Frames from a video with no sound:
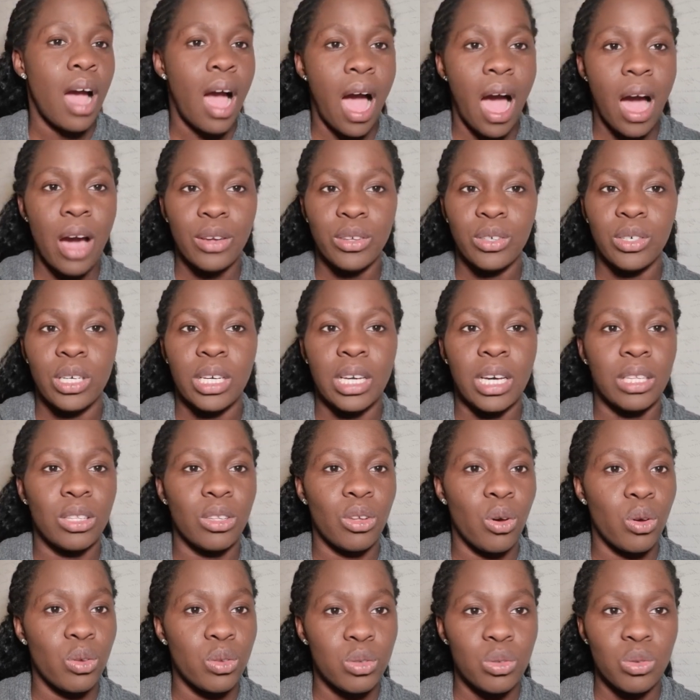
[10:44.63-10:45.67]
how you
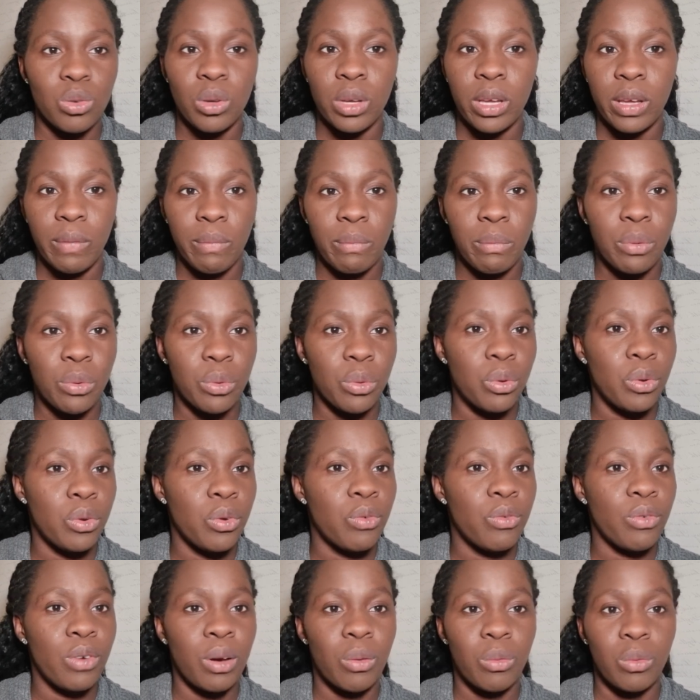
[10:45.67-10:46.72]
can also
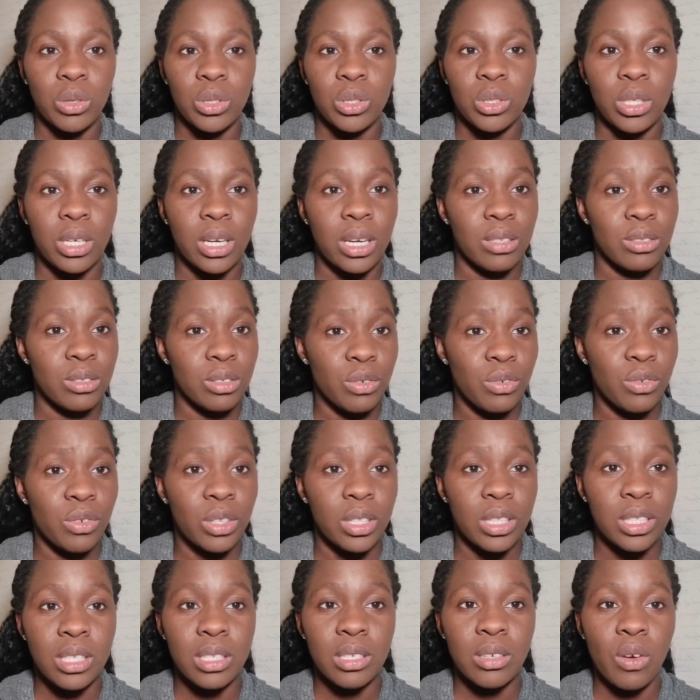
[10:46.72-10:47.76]
improve and what you can do
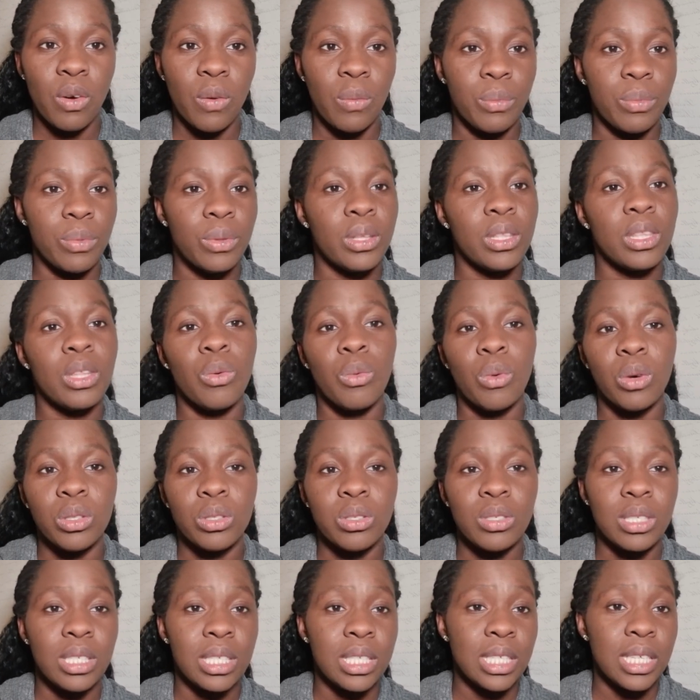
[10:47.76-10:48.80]
for this company, they
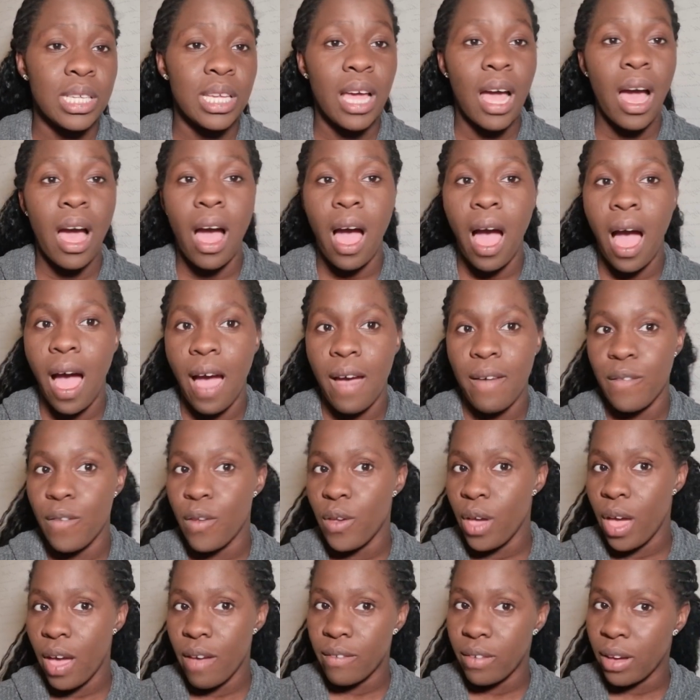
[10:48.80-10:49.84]
want to see, have
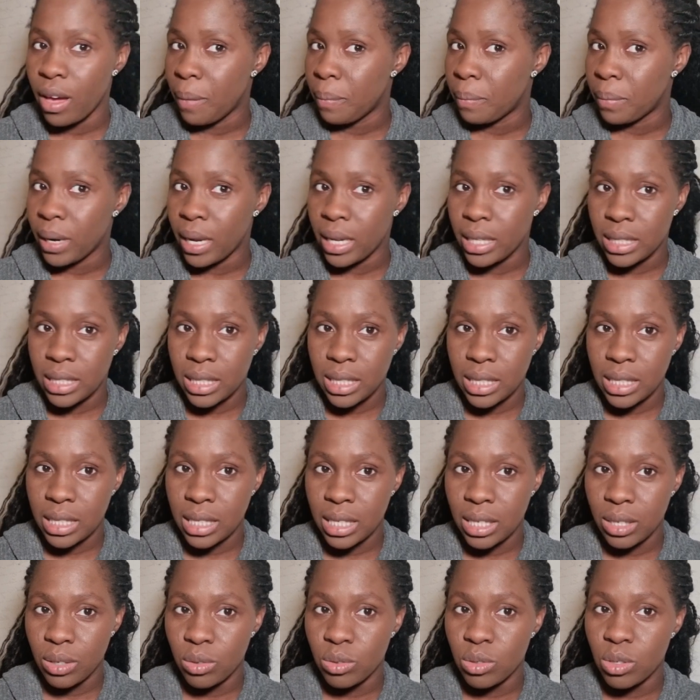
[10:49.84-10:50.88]
you ever applied these
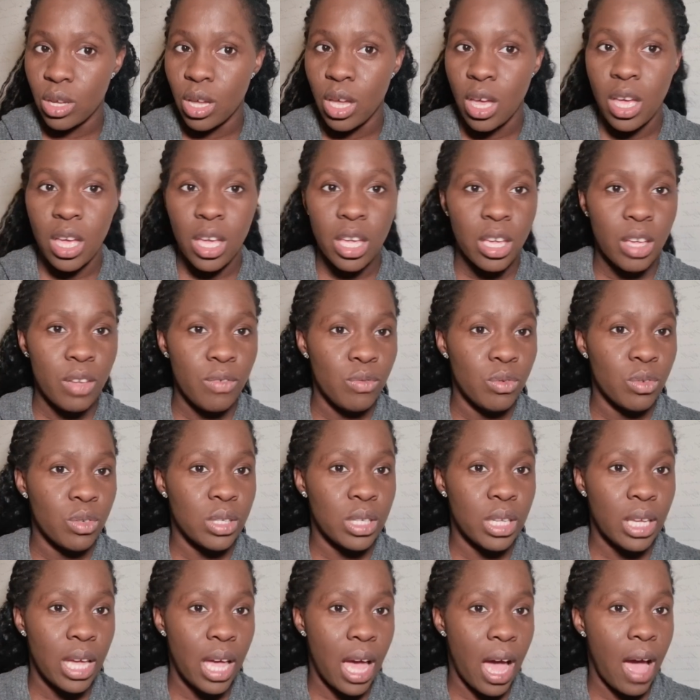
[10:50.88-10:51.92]
skills? If you
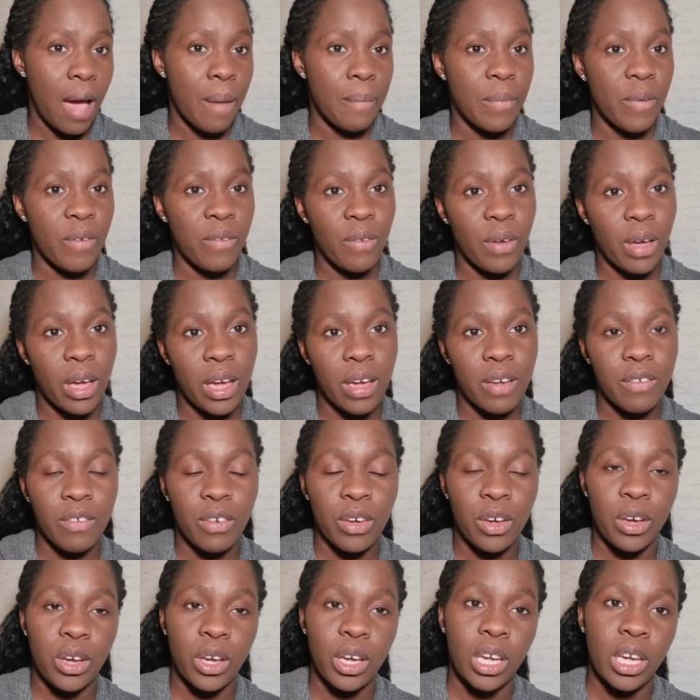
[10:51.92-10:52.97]
say, I'm a very,
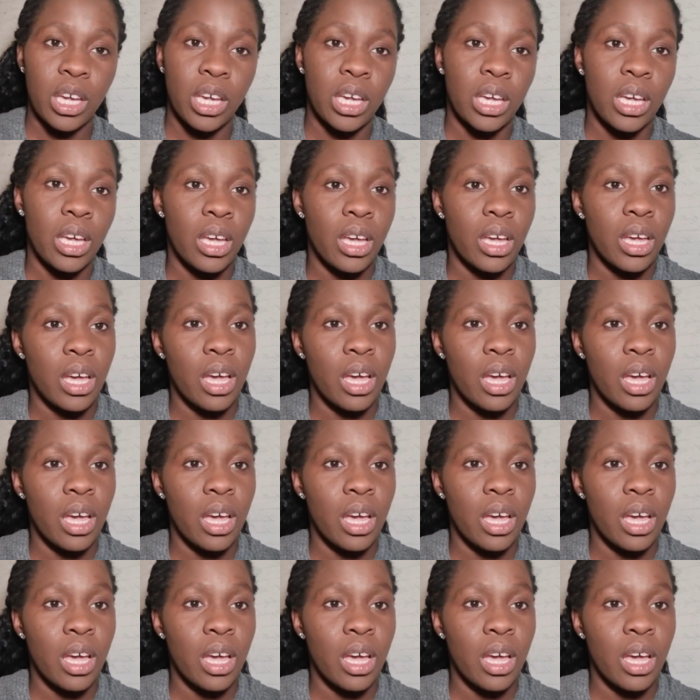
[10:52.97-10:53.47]
very